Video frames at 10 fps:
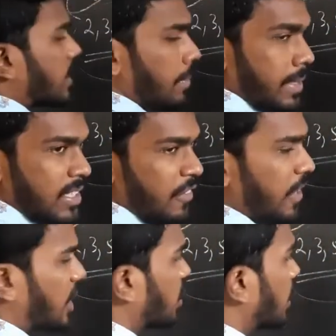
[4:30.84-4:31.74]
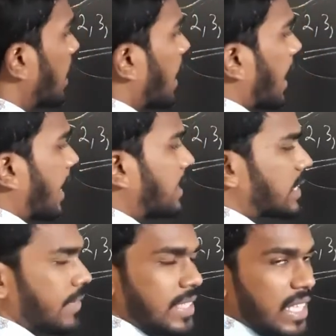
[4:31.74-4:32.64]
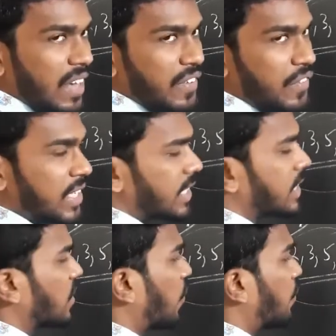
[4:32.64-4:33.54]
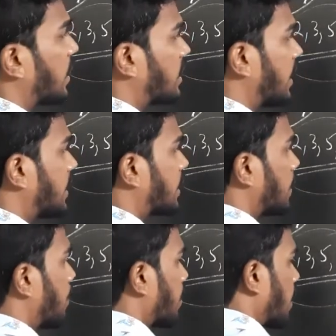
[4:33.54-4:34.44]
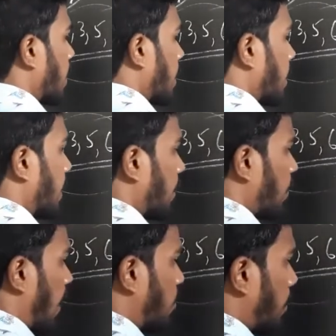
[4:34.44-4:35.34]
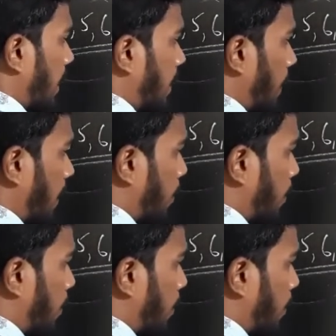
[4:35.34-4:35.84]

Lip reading: as a mixed fraction. 8 7s are 56. 56, we have to multiply